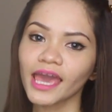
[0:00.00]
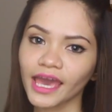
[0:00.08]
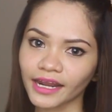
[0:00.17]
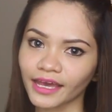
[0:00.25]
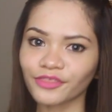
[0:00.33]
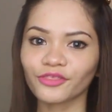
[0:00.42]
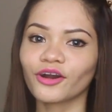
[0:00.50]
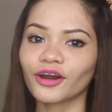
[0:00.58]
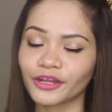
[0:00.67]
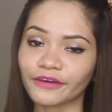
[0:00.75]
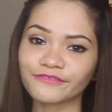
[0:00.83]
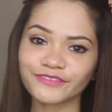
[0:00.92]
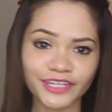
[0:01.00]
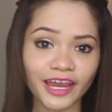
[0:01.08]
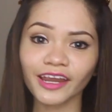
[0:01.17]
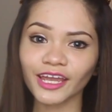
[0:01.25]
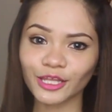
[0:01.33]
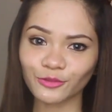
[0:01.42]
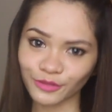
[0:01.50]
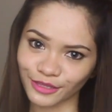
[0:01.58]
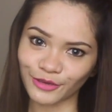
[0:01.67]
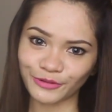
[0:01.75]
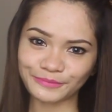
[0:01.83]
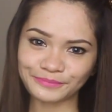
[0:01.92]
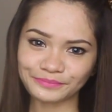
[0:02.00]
and I thought of sharing it with you.